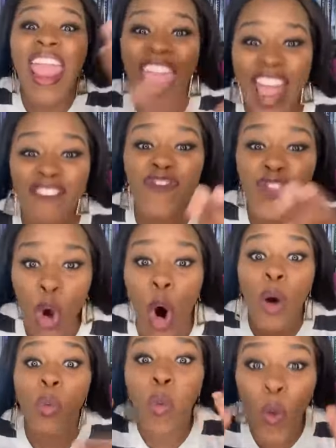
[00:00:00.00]
if
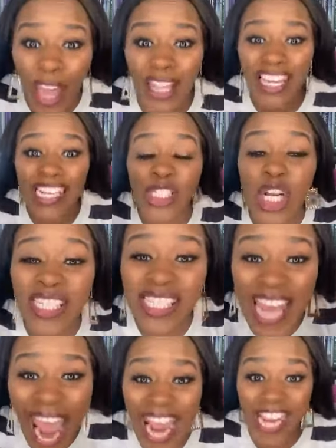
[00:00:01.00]
you're willing to
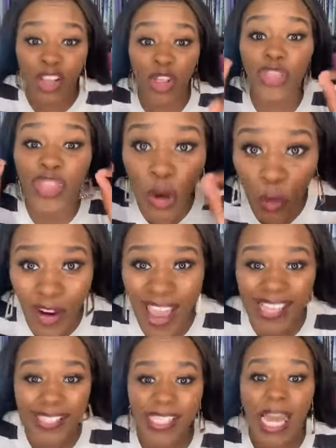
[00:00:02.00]
take the
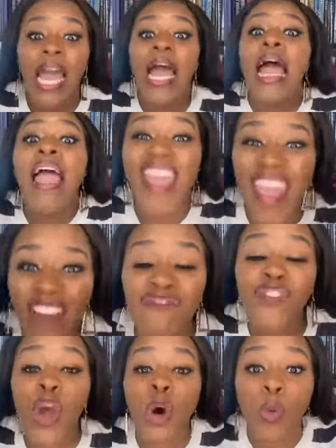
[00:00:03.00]
risk, if
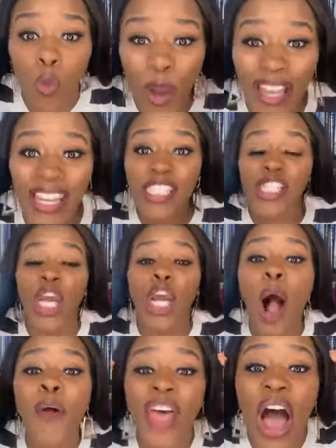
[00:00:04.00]
you're willing to
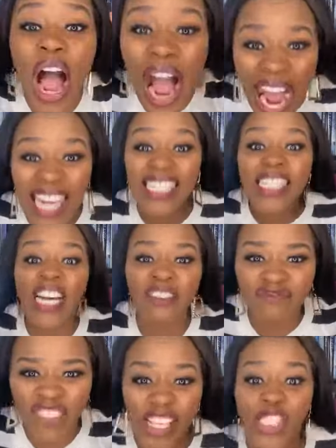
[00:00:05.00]
go the
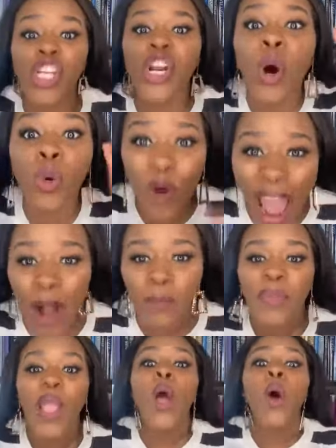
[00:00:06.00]
unconventional route
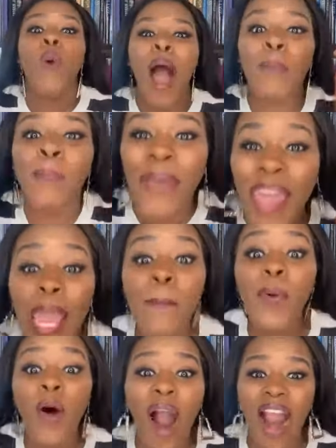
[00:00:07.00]
while
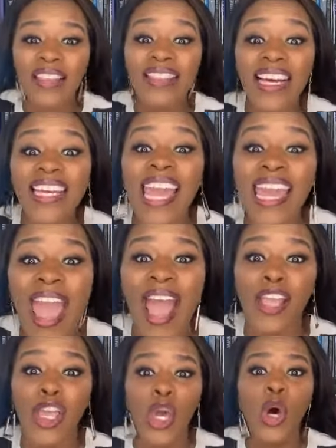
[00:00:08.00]
people are looking
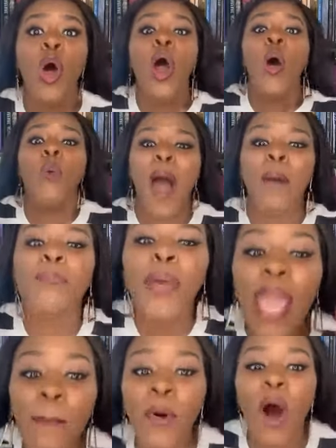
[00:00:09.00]
at you, while
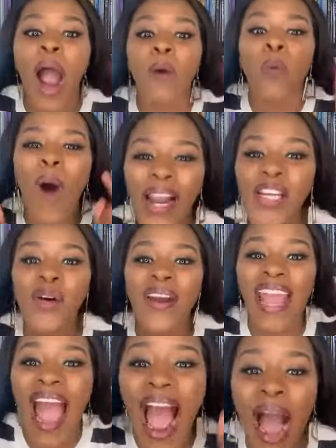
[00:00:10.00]
people are
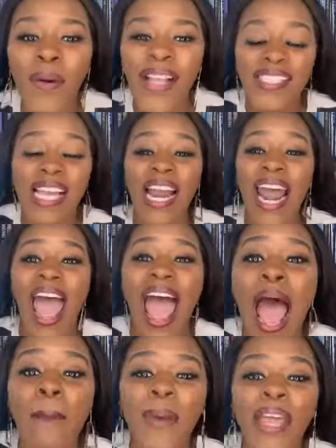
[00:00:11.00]
wondering how it's going to
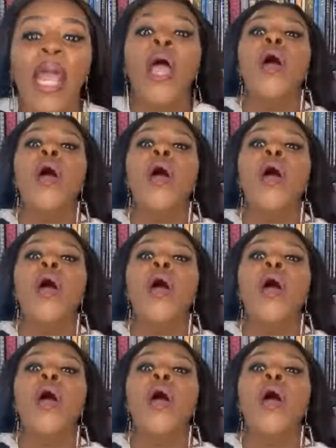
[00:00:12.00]
happen,